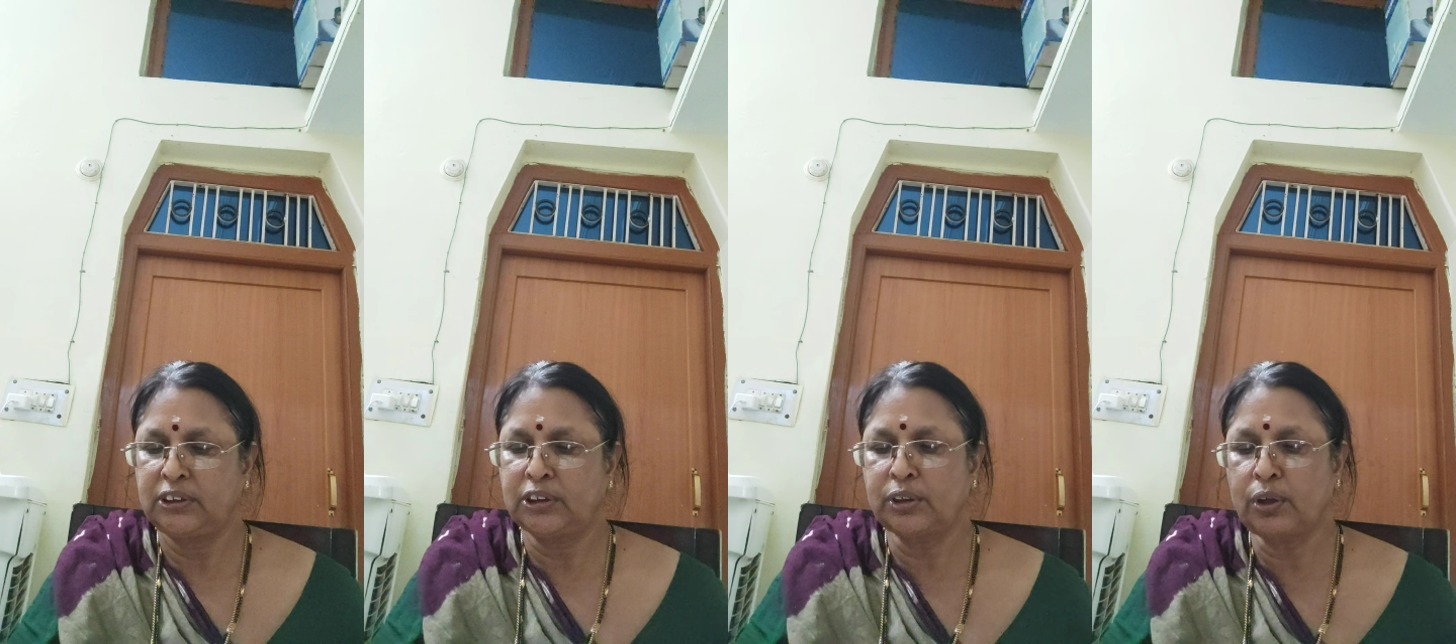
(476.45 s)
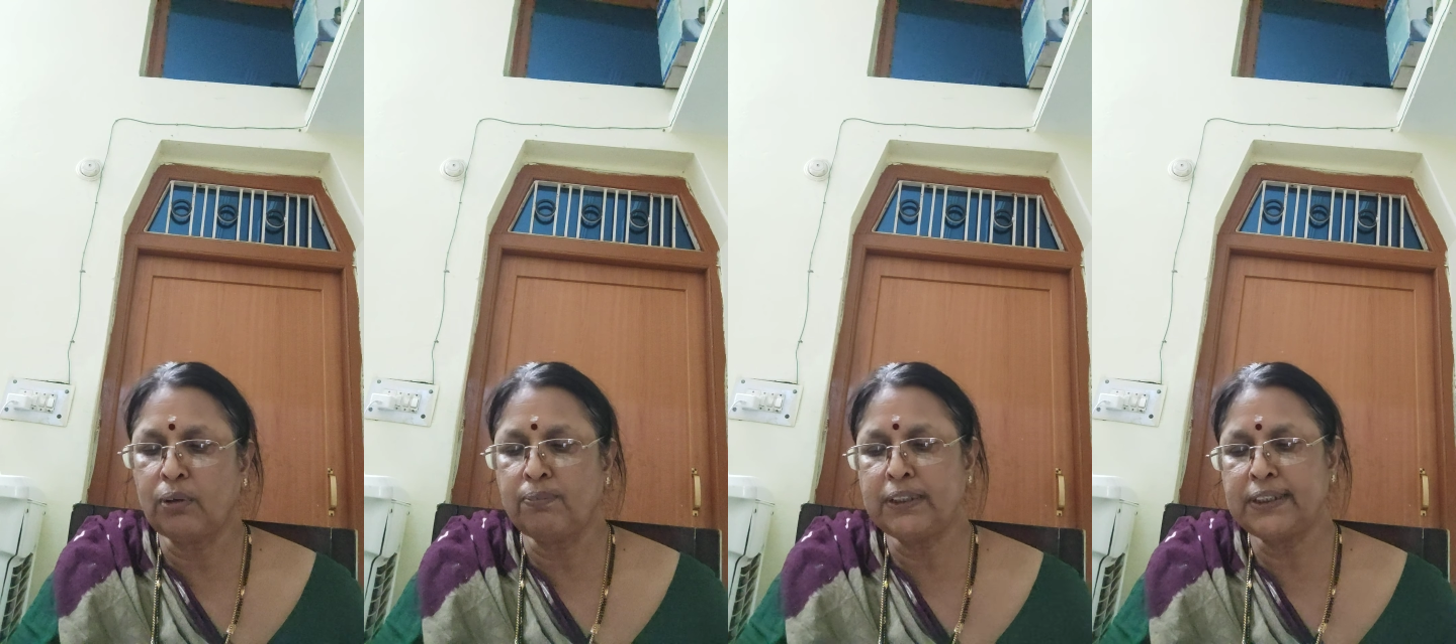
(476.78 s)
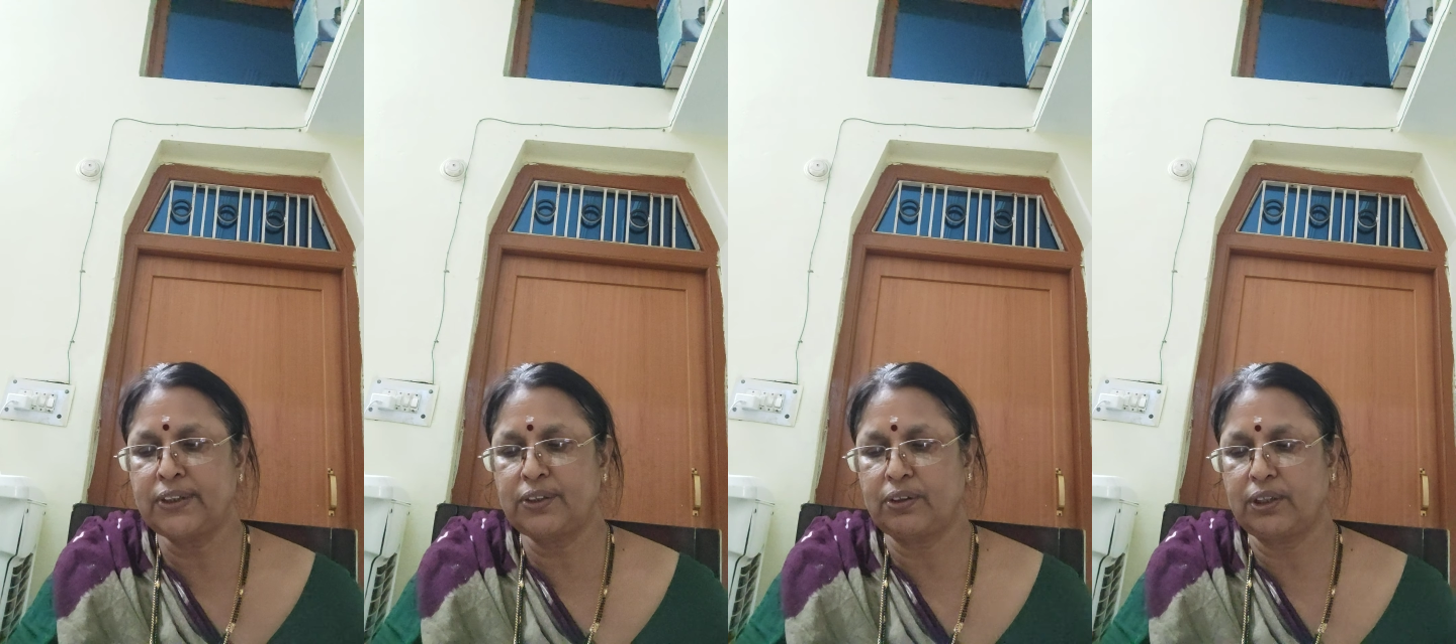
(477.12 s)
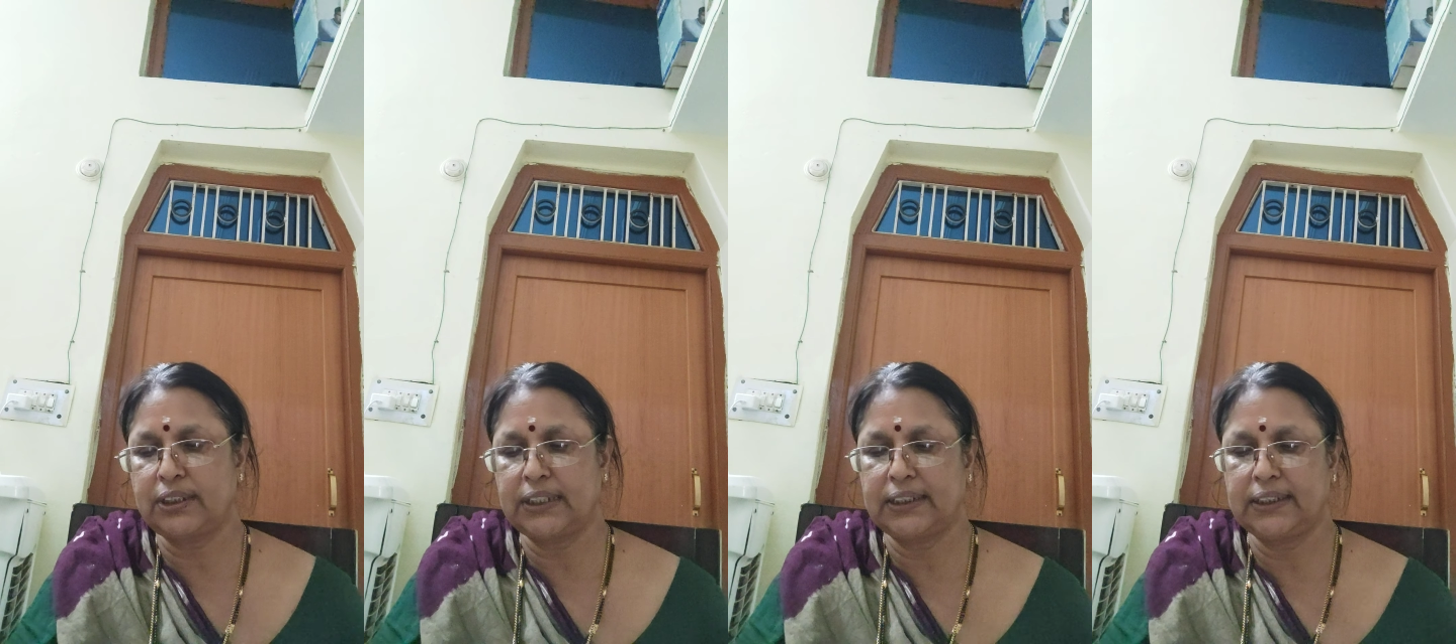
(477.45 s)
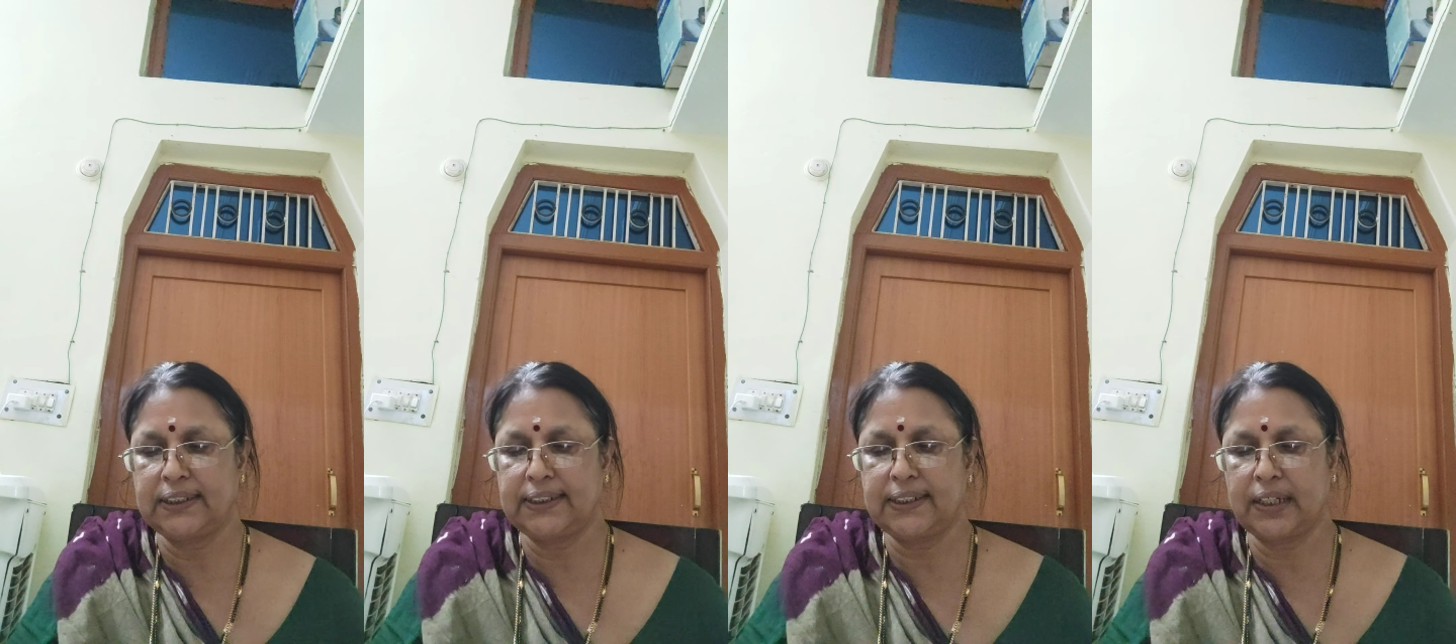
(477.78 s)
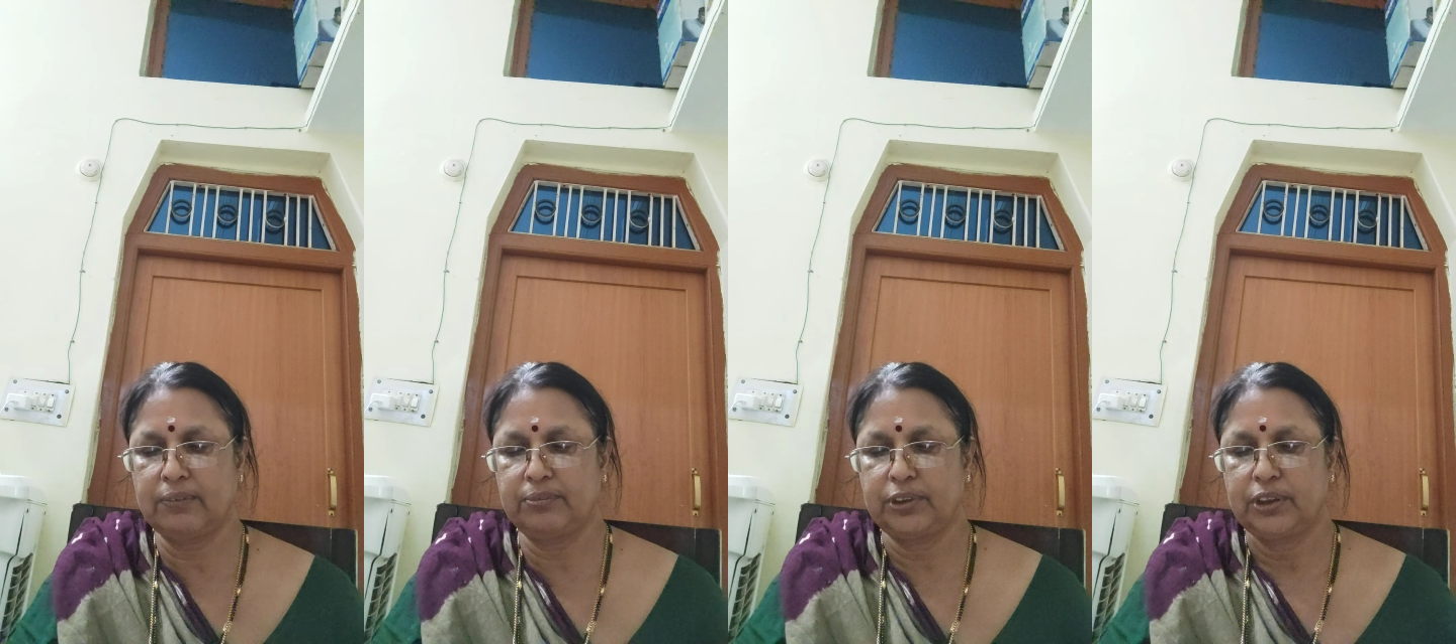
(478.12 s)
to common stocks at this
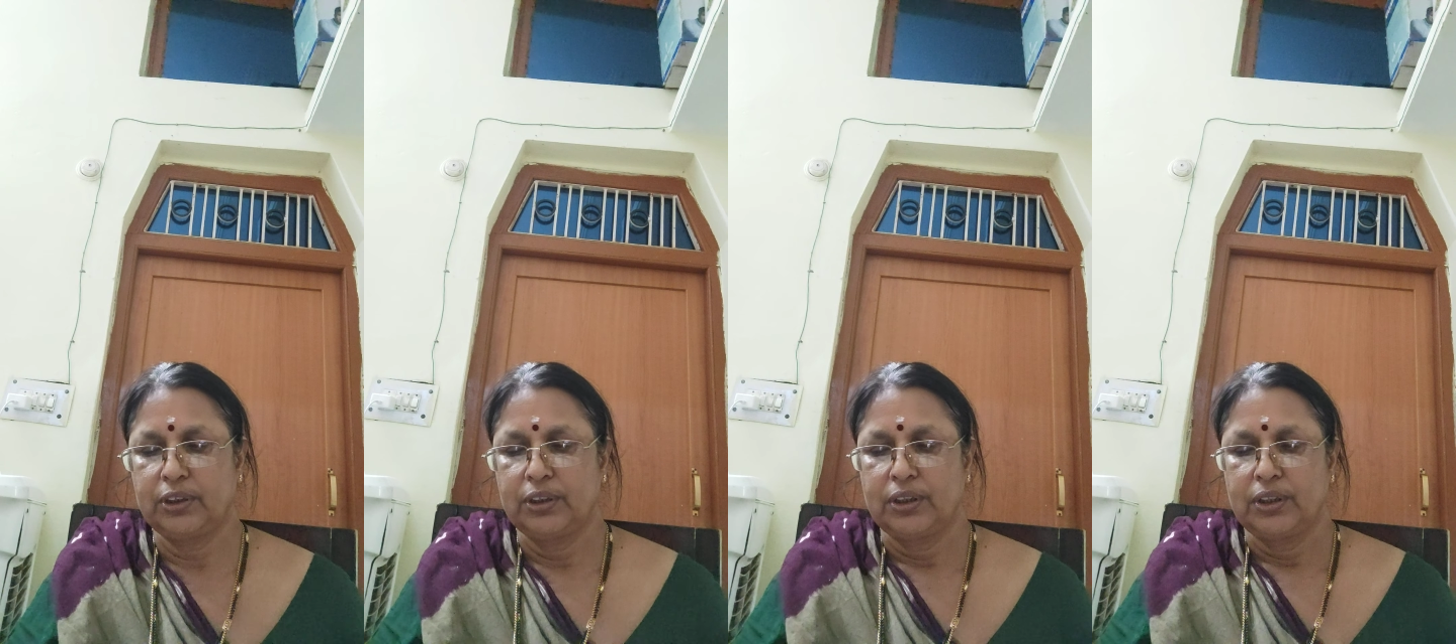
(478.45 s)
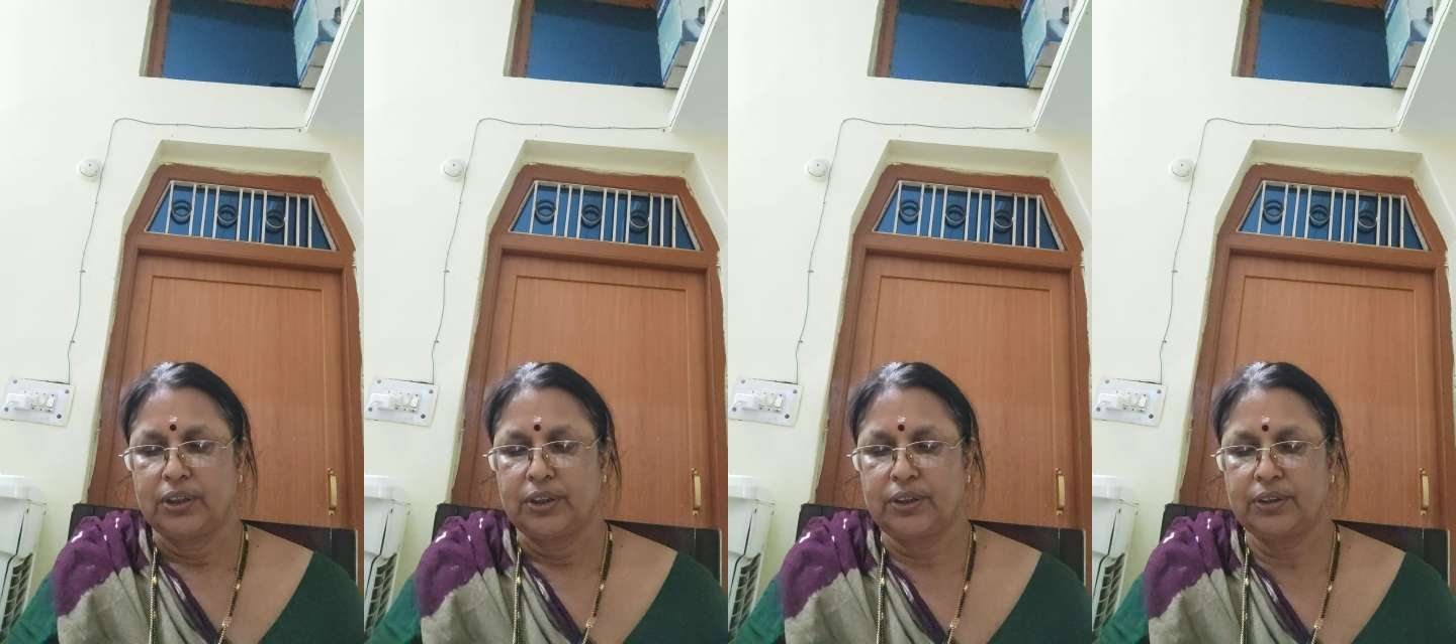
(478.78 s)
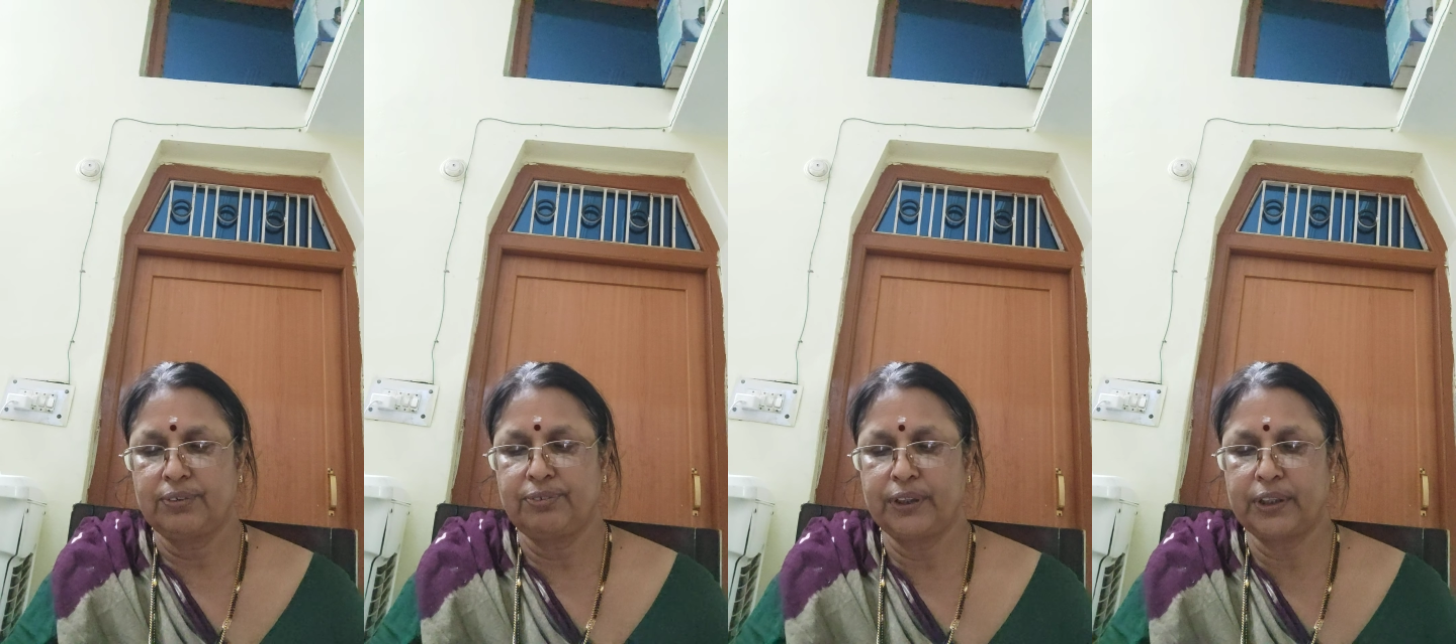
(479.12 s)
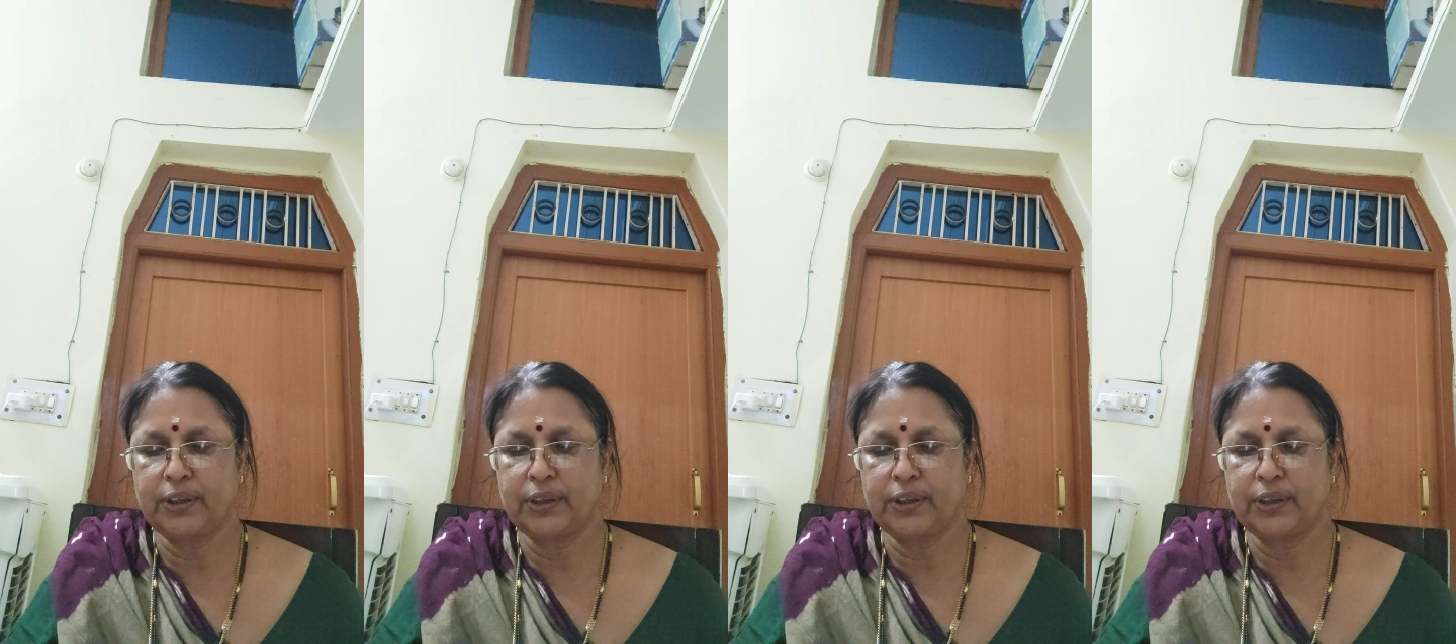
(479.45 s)
time. So for